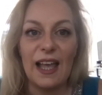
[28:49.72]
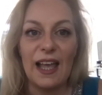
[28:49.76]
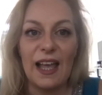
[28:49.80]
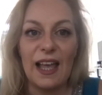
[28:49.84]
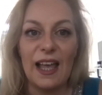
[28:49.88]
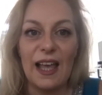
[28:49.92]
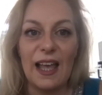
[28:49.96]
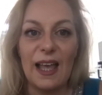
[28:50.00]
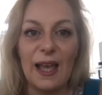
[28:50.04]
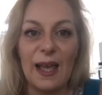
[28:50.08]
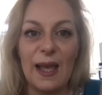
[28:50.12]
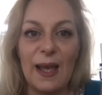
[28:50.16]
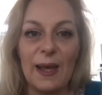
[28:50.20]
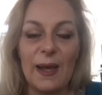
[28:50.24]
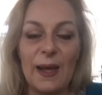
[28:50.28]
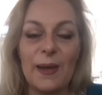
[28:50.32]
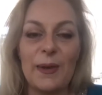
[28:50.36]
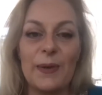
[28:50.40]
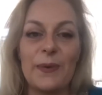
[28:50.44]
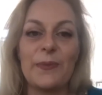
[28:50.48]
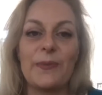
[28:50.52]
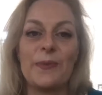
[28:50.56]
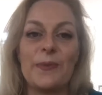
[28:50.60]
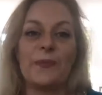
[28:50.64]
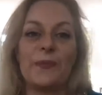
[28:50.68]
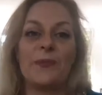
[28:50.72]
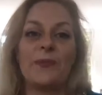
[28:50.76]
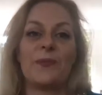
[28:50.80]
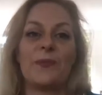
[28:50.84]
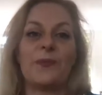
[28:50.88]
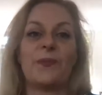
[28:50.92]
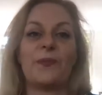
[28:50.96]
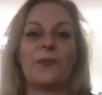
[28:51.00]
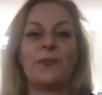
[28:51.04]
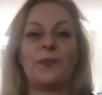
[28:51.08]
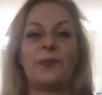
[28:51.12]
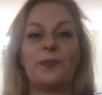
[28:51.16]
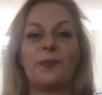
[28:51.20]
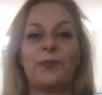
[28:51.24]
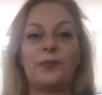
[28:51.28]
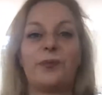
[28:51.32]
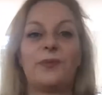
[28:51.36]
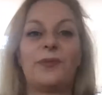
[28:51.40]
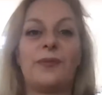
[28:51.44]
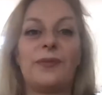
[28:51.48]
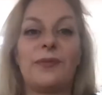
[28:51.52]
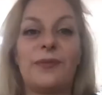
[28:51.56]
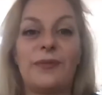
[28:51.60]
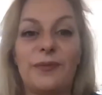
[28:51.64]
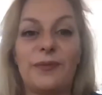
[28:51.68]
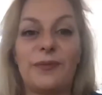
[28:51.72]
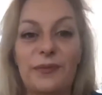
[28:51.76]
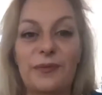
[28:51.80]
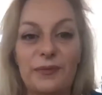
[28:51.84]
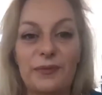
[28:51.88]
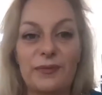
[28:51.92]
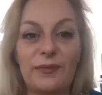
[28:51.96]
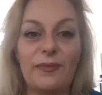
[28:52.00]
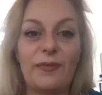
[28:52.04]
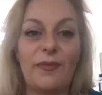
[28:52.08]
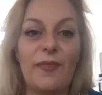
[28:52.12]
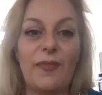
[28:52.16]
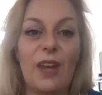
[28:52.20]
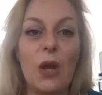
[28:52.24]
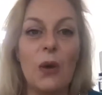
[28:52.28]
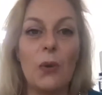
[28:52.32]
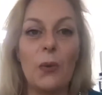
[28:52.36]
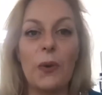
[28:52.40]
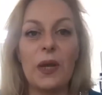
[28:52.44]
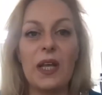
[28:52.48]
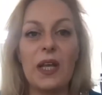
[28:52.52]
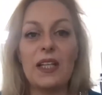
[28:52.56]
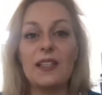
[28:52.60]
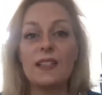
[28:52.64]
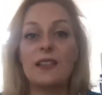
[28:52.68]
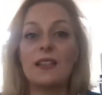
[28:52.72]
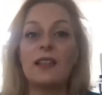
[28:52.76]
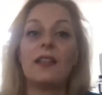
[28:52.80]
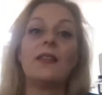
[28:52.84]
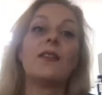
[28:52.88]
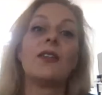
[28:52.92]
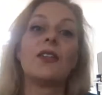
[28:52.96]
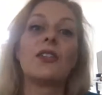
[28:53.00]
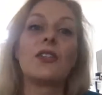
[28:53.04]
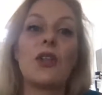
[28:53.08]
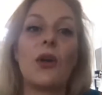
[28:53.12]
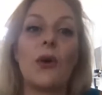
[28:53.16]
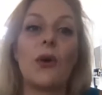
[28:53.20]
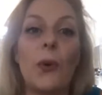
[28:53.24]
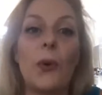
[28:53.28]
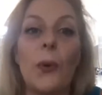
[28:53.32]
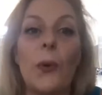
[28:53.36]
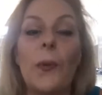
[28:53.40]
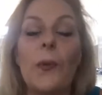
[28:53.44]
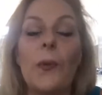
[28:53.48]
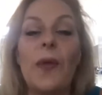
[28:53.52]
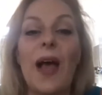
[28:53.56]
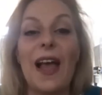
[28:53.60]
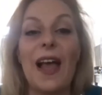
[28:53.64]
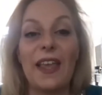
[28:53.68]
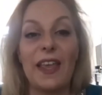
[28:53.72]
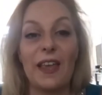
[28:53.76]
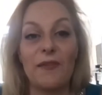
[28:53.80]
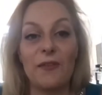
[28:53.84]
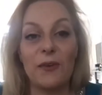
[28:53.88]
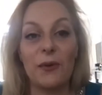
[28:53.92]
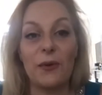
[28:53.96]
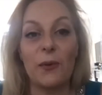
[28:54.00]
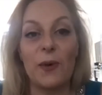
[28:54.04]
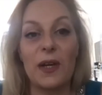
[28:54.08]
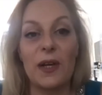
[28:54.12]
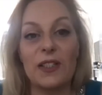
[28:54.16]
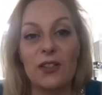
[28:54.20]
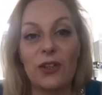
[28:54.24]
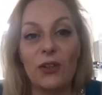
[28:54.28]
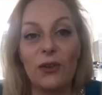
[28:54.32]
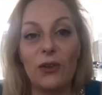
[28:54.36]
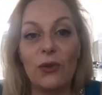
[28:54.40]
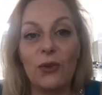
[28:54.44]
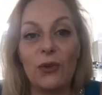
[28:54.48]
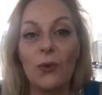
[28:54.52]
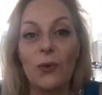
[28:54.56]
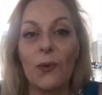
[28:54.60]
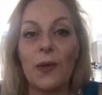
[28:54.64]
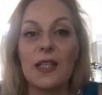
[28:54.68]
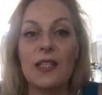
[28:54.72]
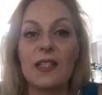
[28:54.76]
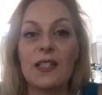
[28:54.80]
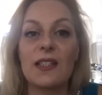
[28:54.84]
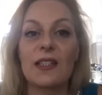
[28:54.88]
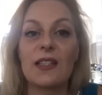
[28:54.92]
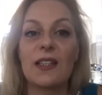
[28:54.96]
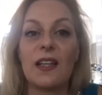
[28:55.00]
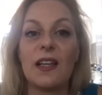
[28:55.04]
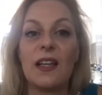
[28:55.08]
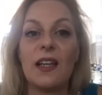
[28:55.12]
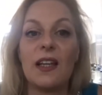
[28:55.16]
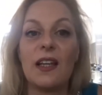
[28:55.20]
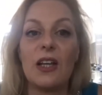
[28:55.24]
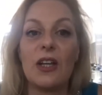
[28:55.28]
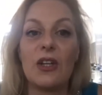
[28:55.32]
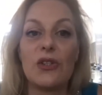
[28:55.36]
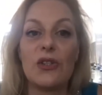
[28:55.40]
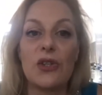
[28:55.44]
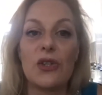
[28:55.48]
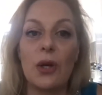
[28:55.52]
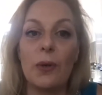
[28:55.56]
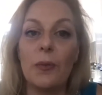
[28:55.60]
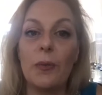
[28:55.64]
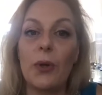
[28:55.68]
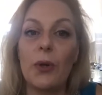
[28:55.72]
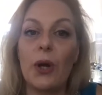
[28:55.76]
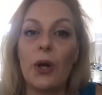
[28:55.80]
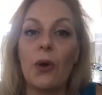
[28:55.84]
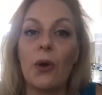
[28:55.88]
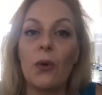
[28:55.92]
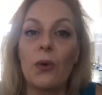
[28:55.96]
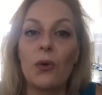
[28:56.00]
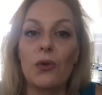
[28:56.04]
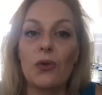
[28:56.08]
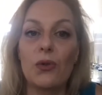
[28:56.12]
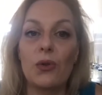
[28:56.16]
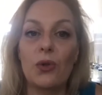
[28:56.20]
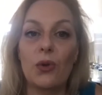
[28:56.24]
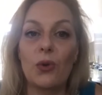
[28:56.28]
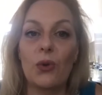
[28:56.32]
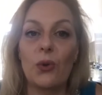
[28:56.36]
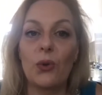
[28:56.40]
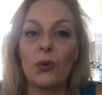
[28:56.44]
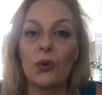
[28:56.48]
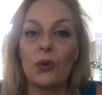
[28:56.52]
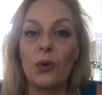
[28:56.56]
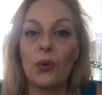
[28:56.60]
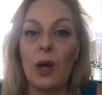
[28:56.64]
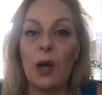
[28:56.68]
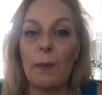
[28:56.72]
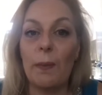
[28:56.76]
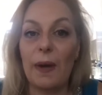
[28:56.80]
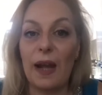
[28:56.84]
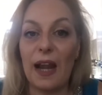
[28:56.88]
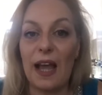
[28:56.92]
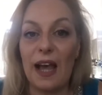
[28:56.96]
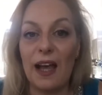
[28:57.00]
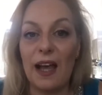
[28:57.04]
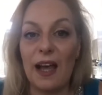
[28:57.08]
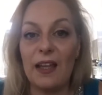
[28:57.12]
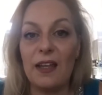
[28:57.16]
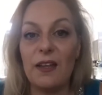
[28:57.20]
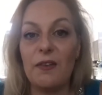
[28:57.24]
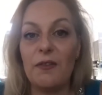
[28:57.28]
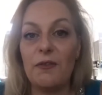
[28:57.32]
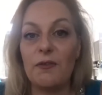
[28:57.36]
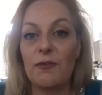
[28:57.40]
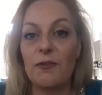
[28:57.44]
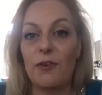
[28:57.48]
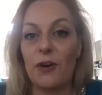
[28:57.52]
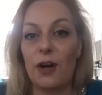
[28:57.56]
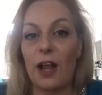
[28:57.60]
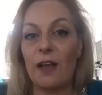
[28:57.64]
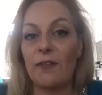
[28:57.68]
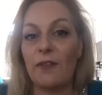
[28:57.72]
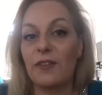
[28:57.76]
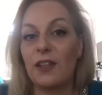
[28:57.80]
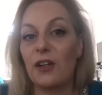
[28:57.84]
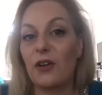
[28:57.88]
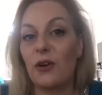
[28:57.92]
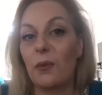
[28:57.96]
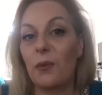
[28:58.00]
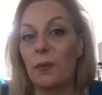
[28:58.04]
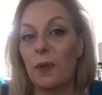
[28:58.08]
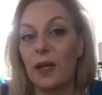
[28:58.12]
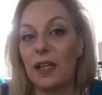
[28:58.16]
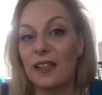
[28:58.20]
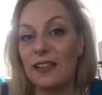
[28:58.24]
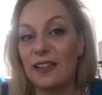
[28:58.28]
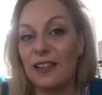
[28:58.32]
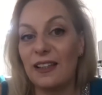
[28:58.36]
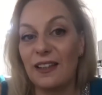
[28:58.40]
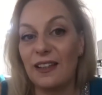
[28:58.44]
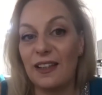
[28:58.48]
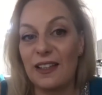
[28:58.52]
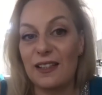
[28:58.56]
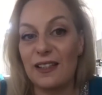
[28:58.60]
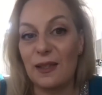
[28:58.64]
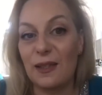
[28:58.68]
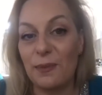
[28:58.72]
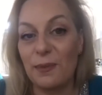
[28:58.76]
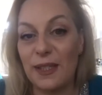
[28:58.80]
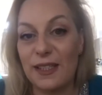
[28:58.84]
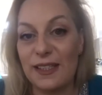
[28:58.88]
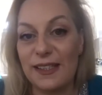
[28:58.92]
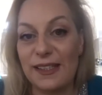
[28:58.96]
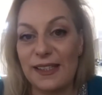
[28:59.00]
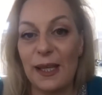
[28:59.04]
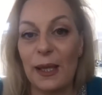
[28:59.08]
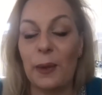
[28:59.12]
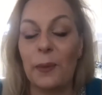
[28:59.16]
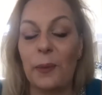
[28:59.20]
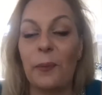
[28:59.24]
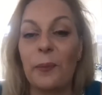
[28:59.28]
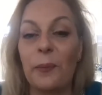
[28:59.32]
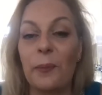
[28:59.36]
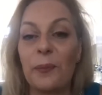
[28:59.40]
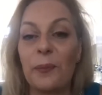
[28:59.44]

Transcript: Um, with, so I have a question. Which job roles could you apply for after completing this MSc?